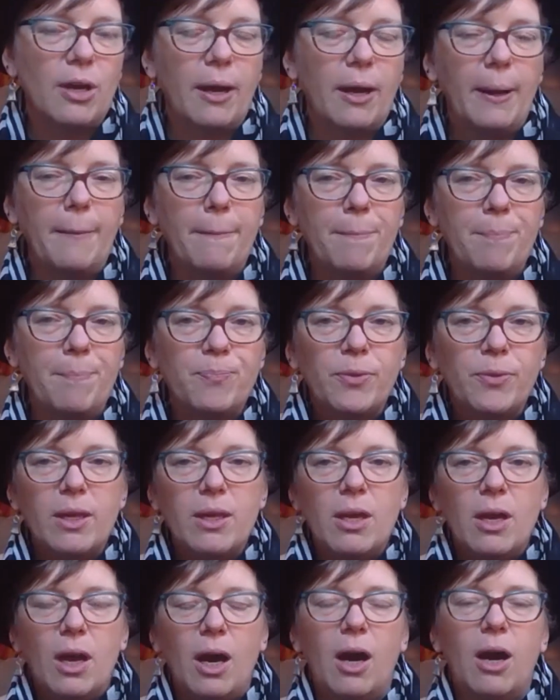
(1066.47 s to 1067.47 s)

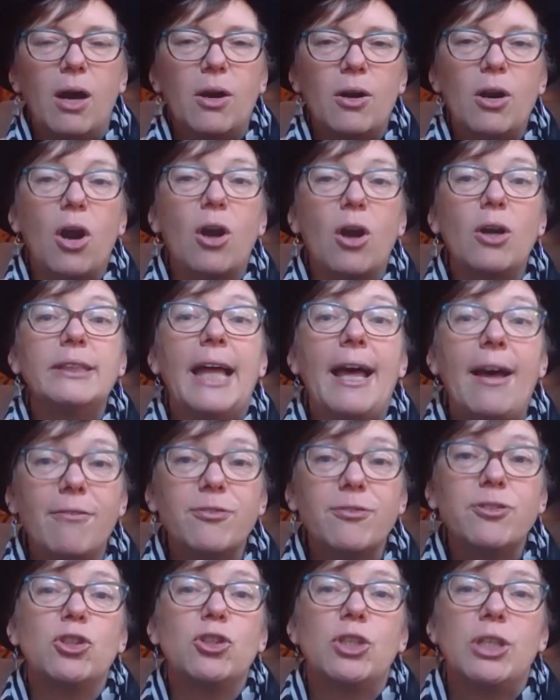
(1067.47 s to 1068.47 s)
are
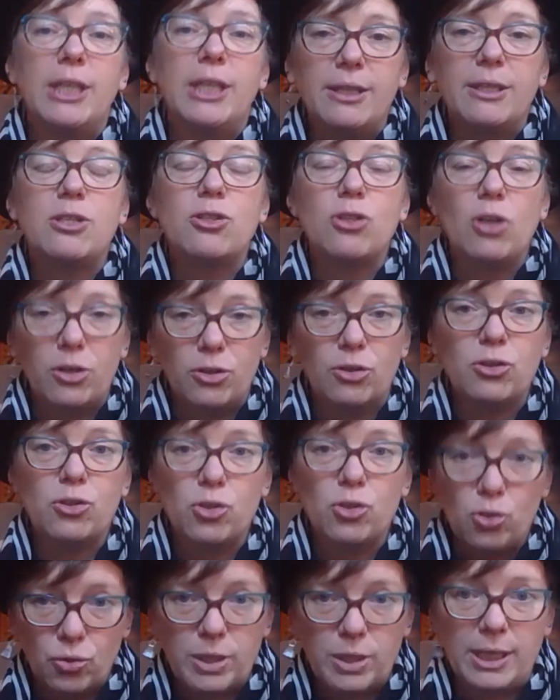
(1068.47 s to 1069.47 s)
left in the
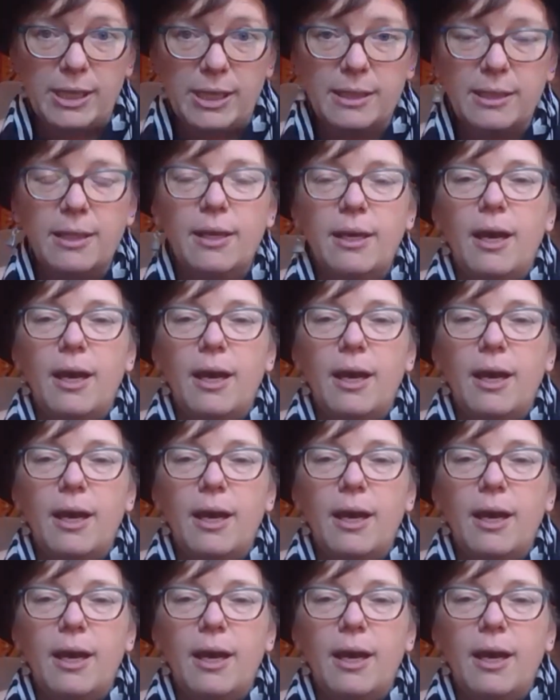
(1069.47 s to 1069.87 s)
street